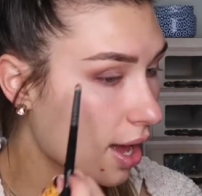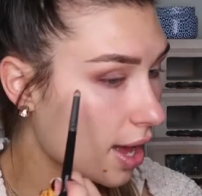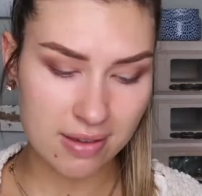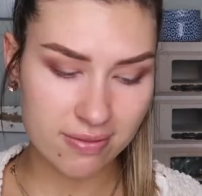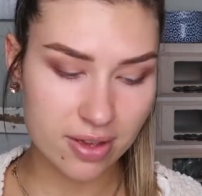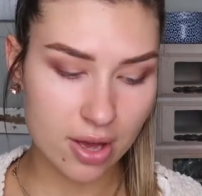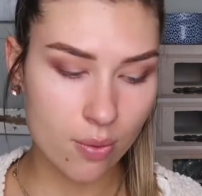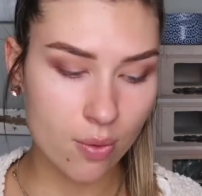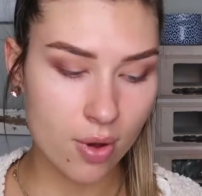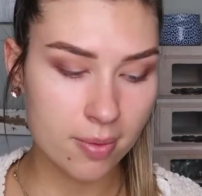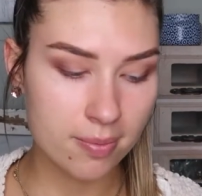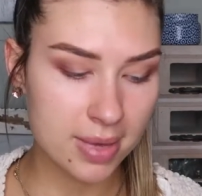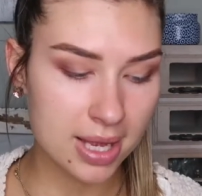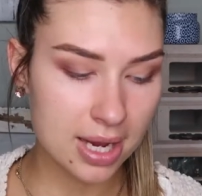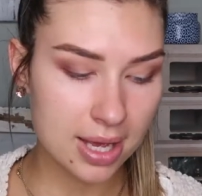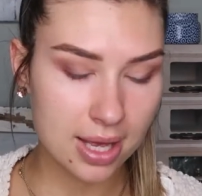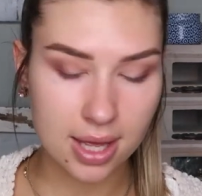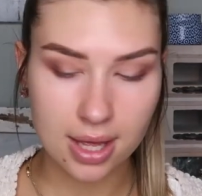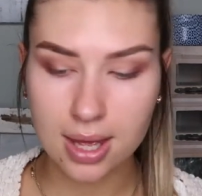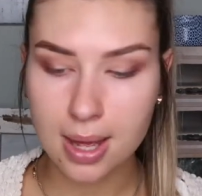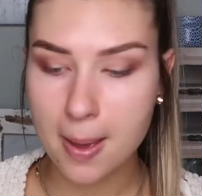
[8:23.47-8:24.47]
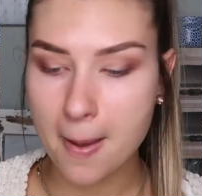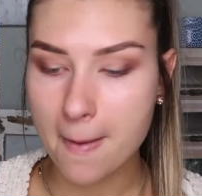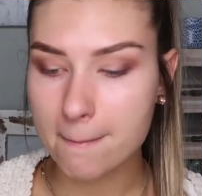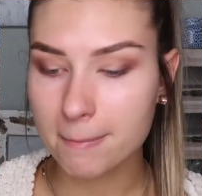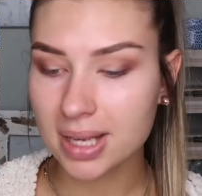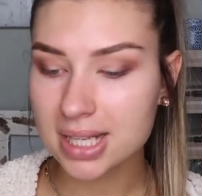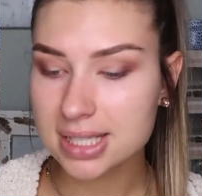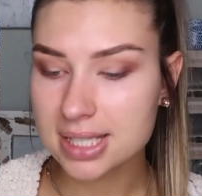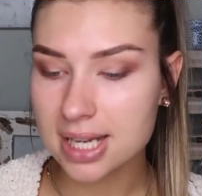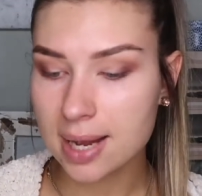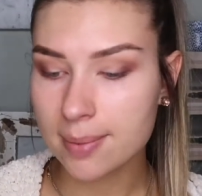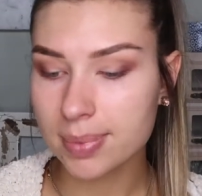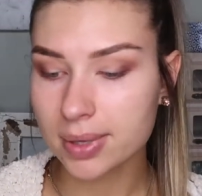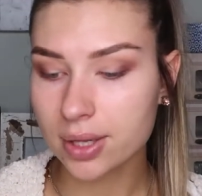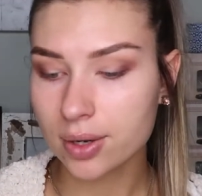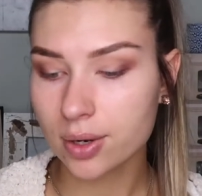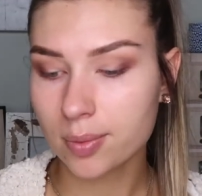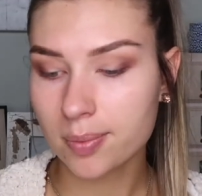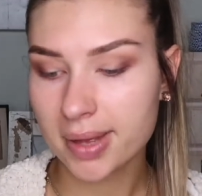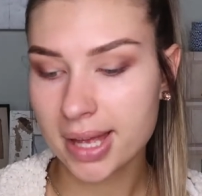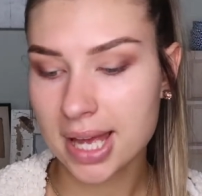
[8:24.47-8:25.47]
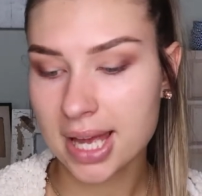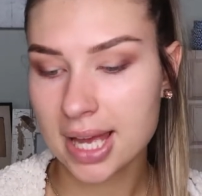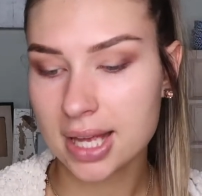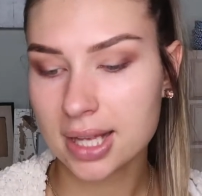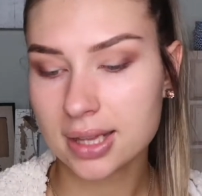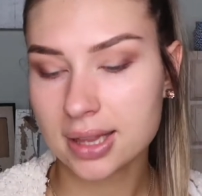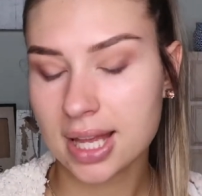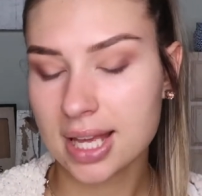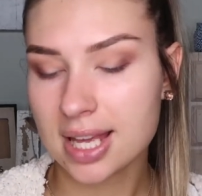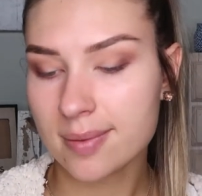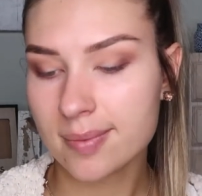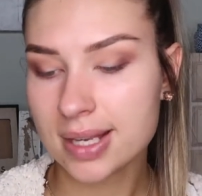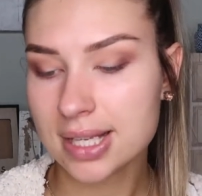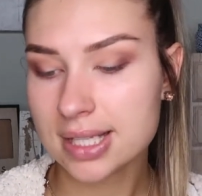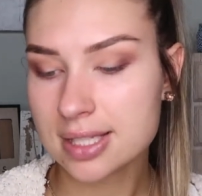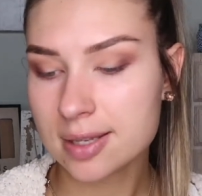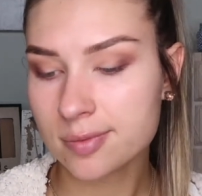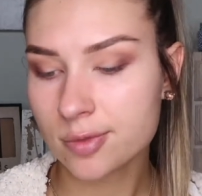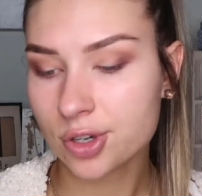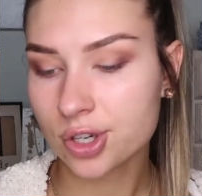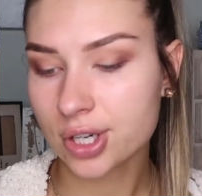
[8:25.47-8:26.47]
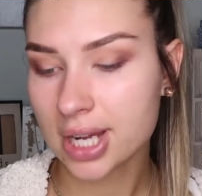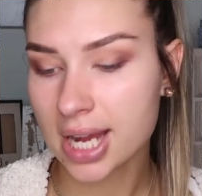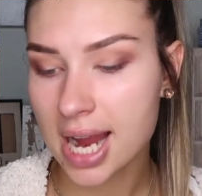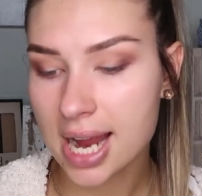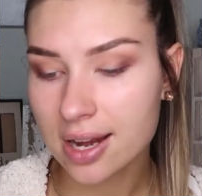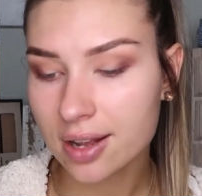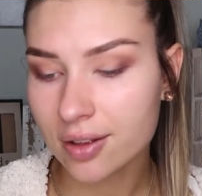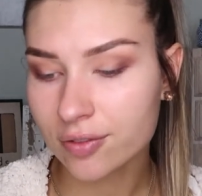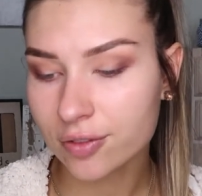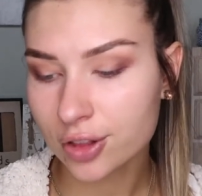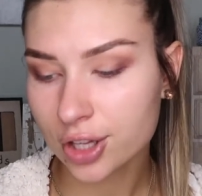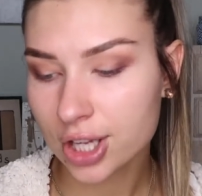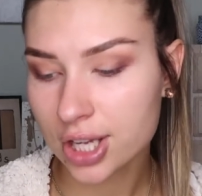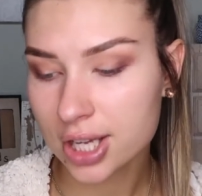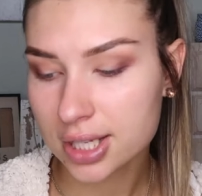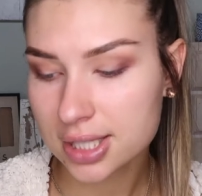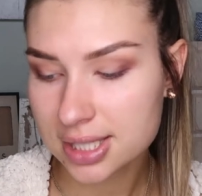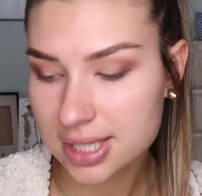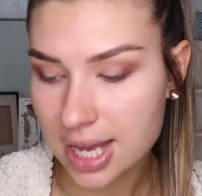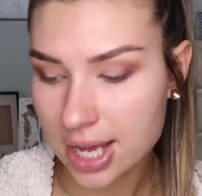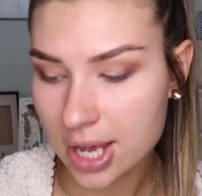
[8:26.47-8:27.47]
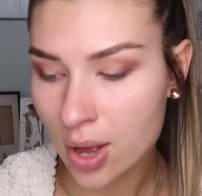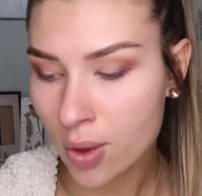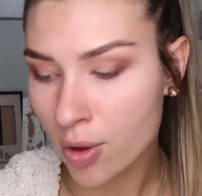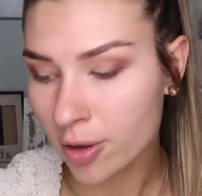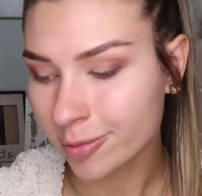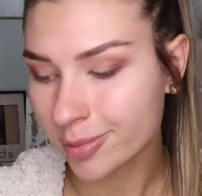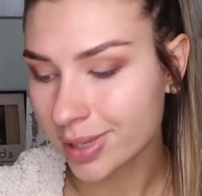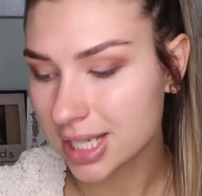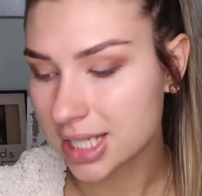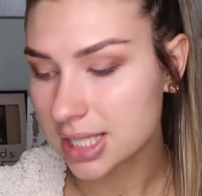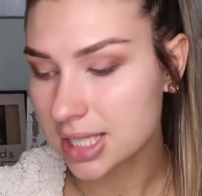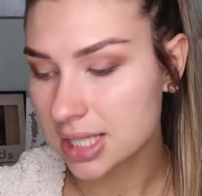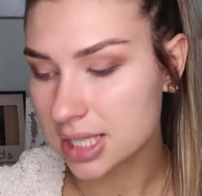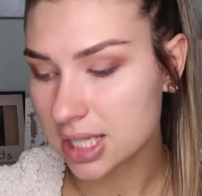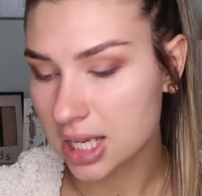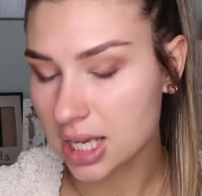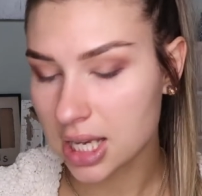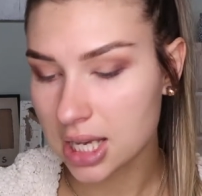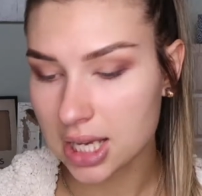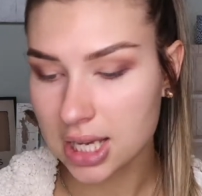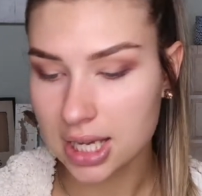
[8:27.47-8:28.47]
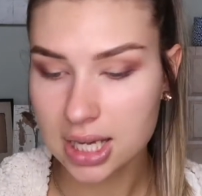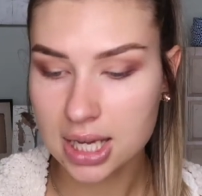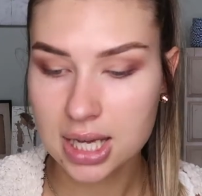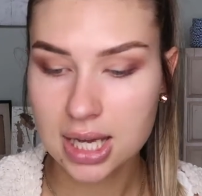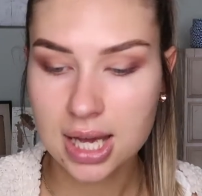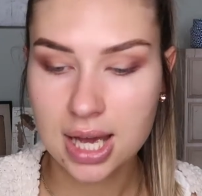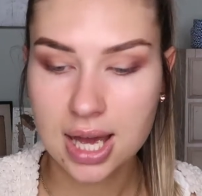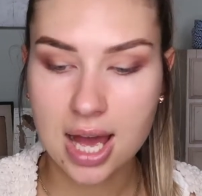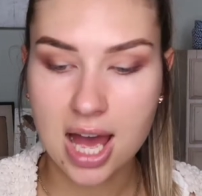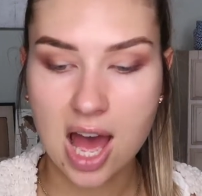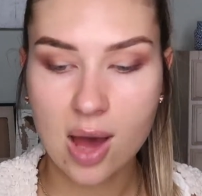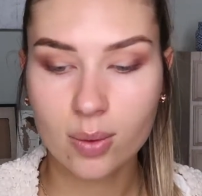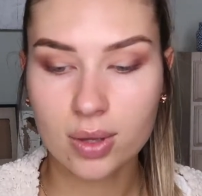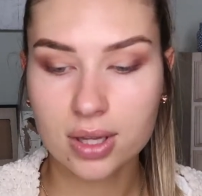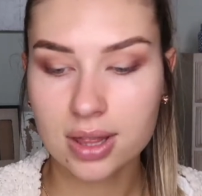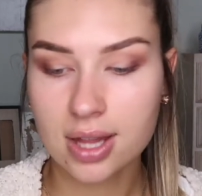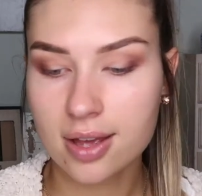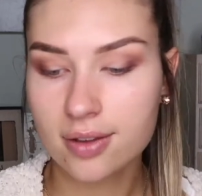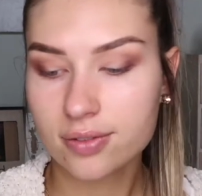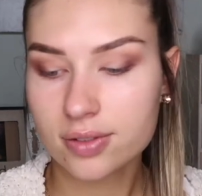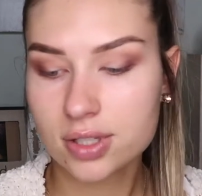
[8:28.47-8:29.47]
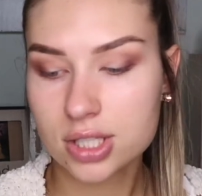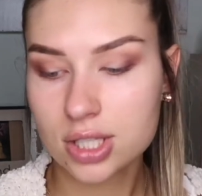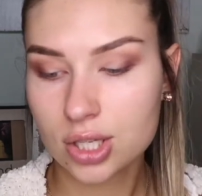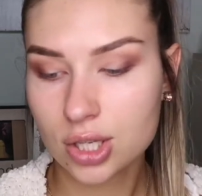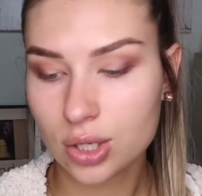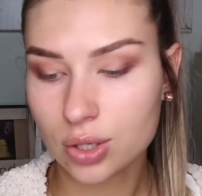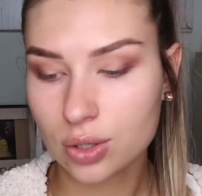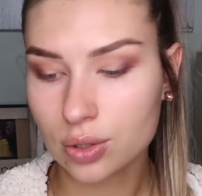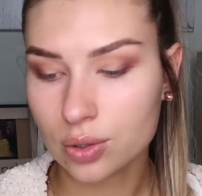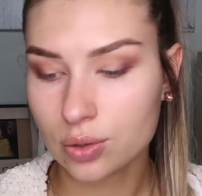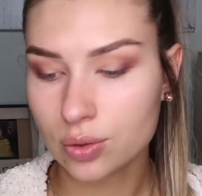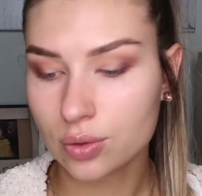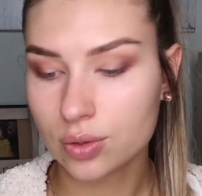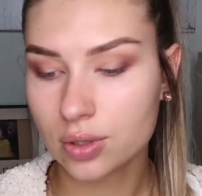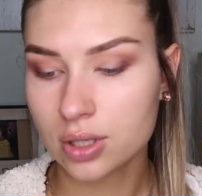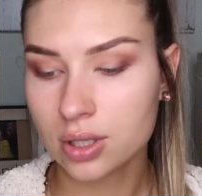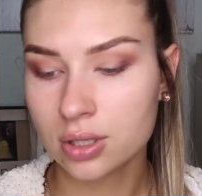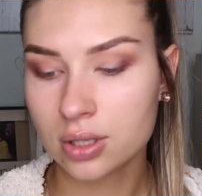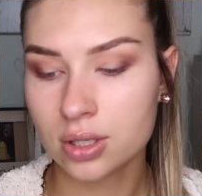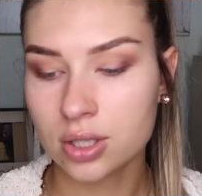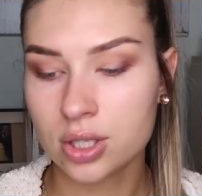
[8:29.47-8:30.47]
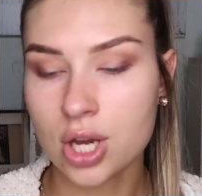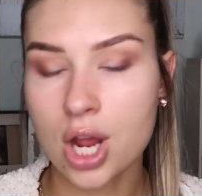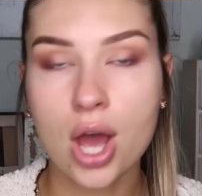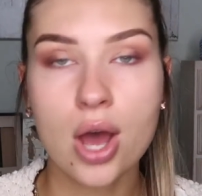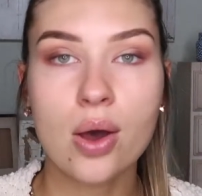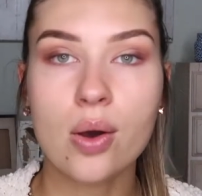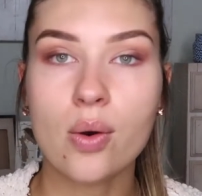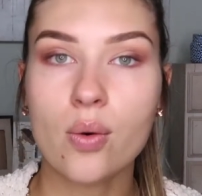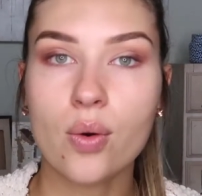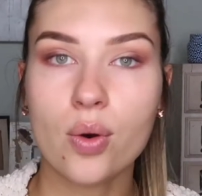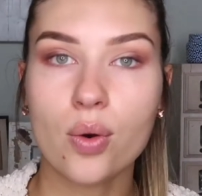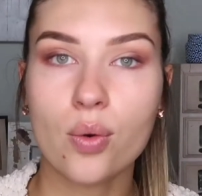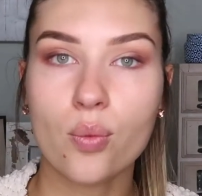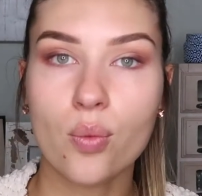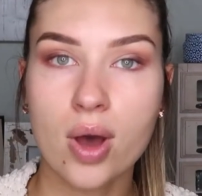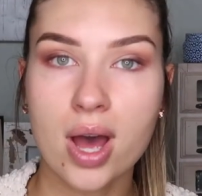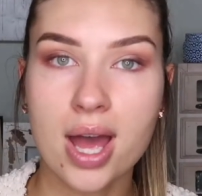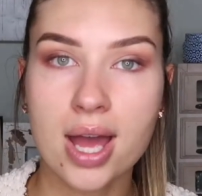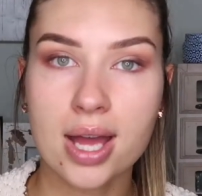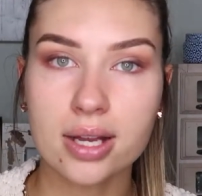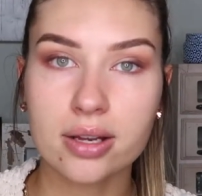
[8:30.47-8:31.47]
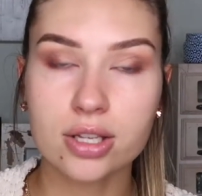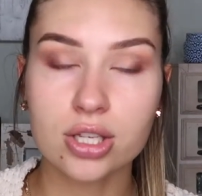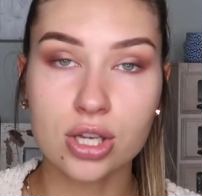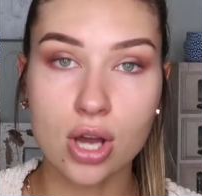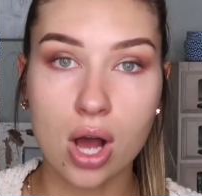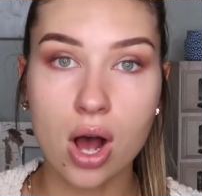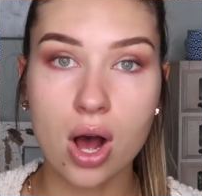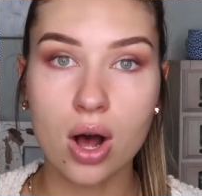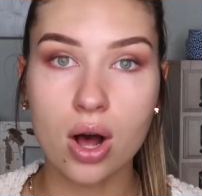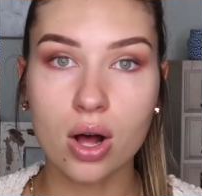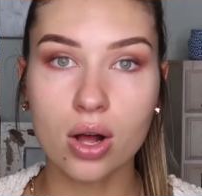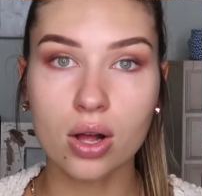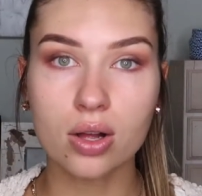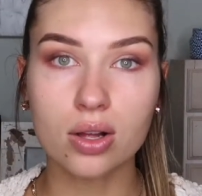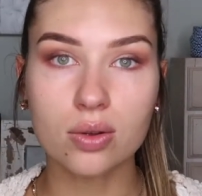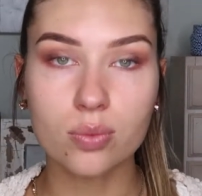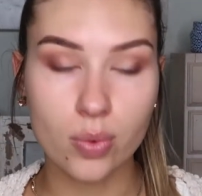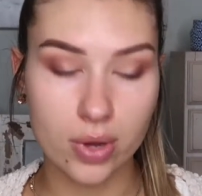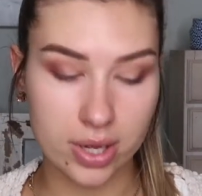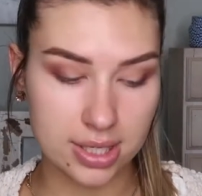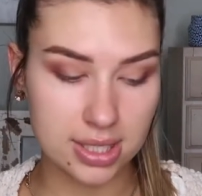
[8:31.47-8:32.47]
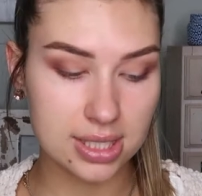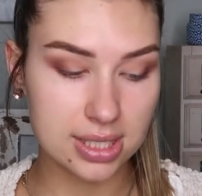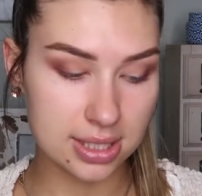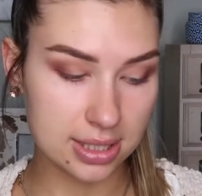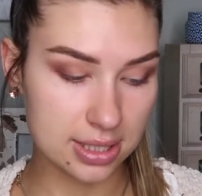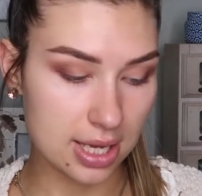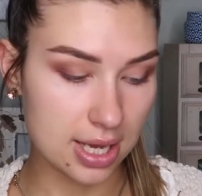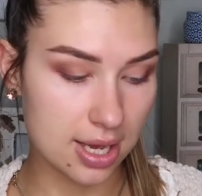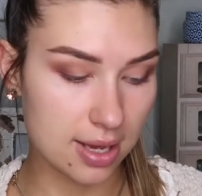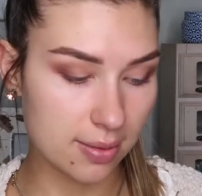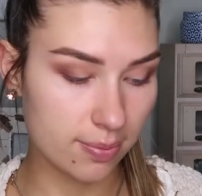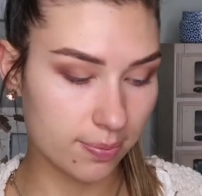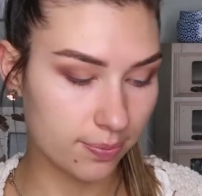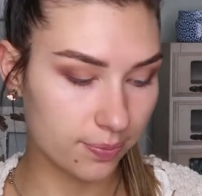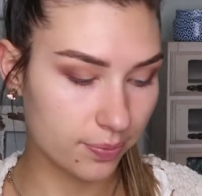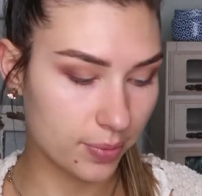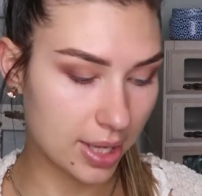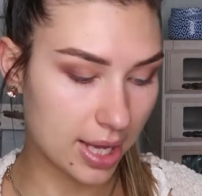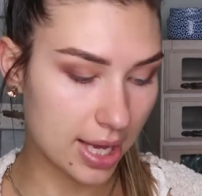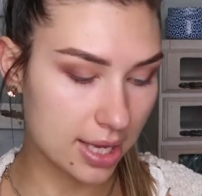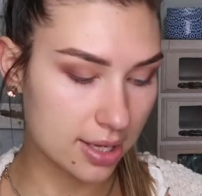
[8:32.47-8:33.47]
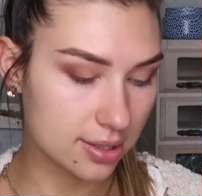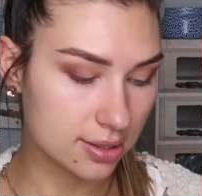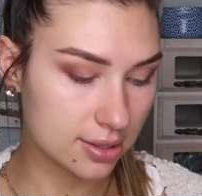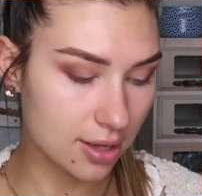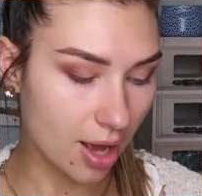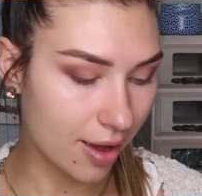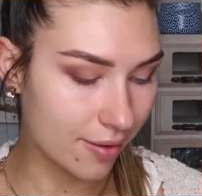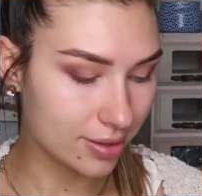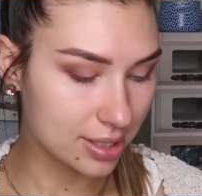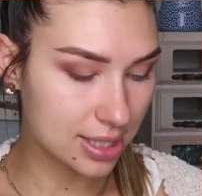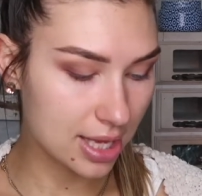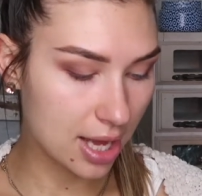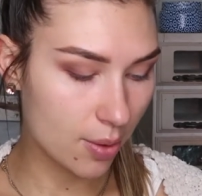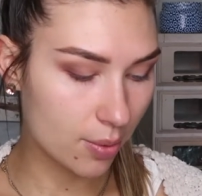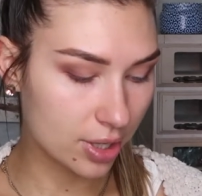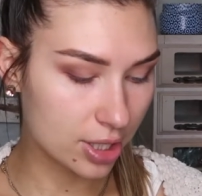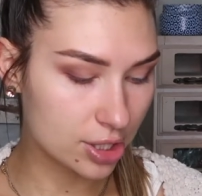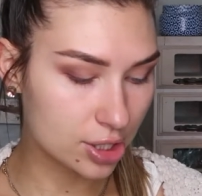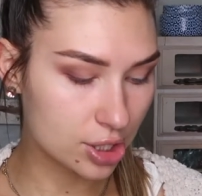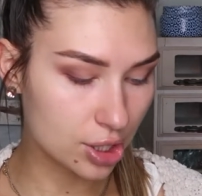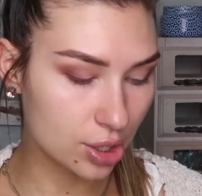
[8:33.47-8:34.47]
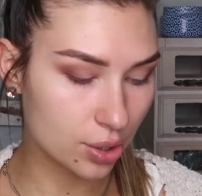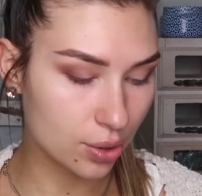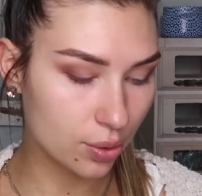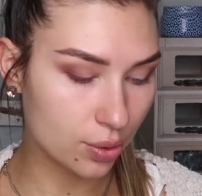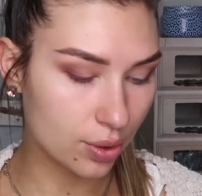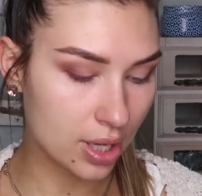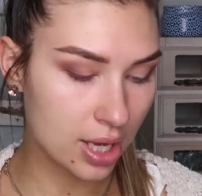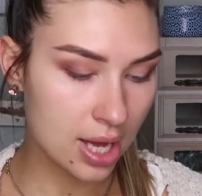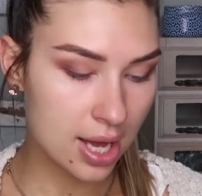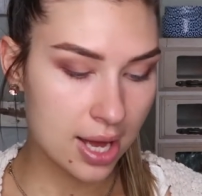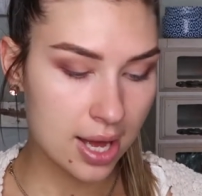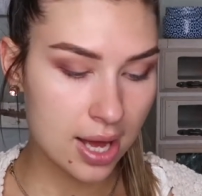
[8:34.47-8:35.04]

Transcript: If y'all want me to mix it up a little bit, like give me some creative looks that y'all want me to see. I would love to know what y'all want to see because obviously I want to do